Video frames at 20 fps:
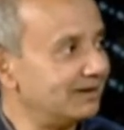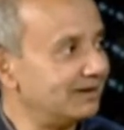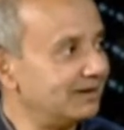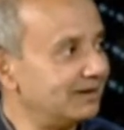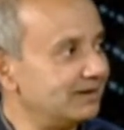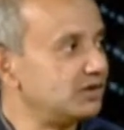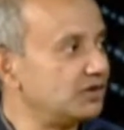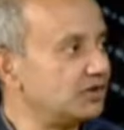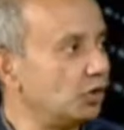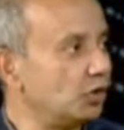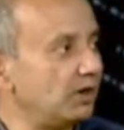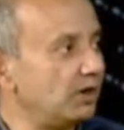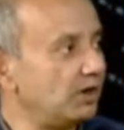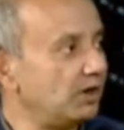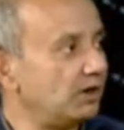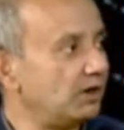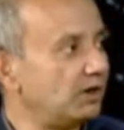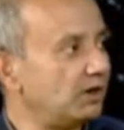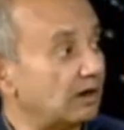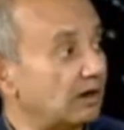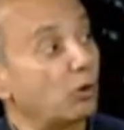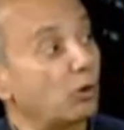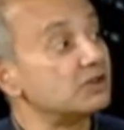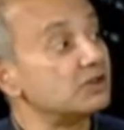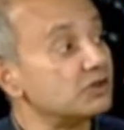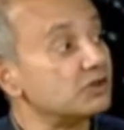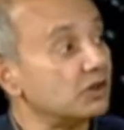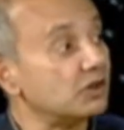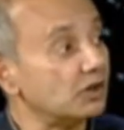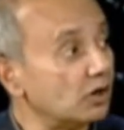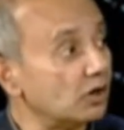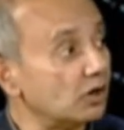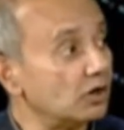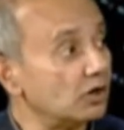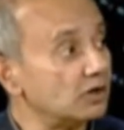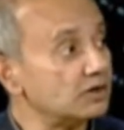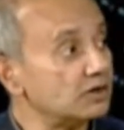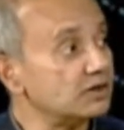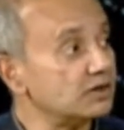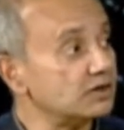is going to be, what it's going to
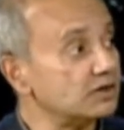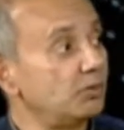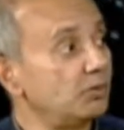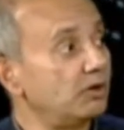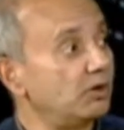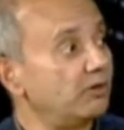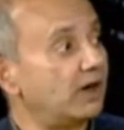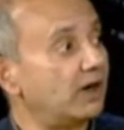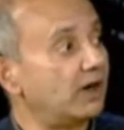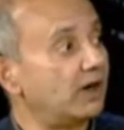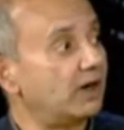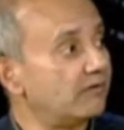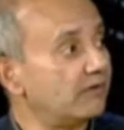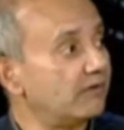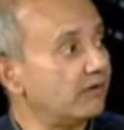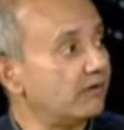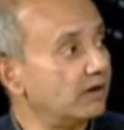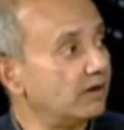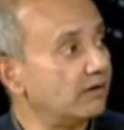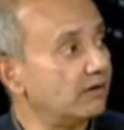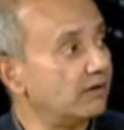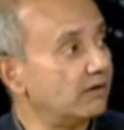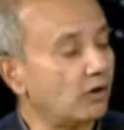cost is going to be very different